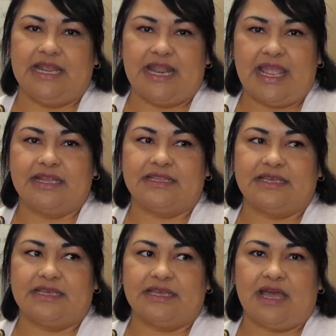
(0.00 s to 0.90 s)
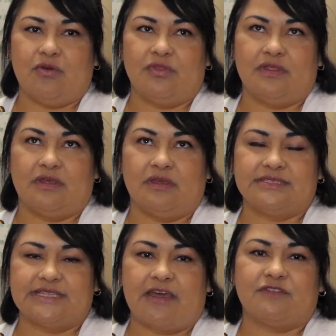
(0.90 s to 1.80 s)
I liked how
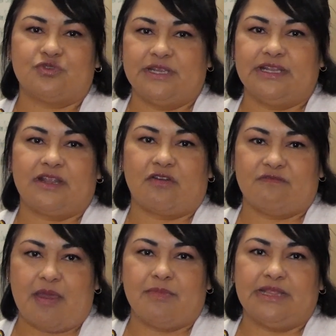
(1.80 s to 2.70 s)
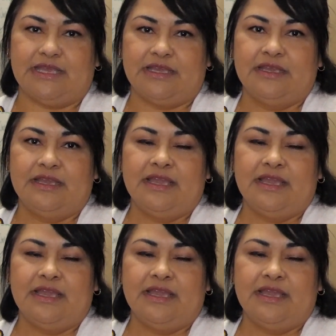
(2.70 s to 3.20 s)
the staff treated our family,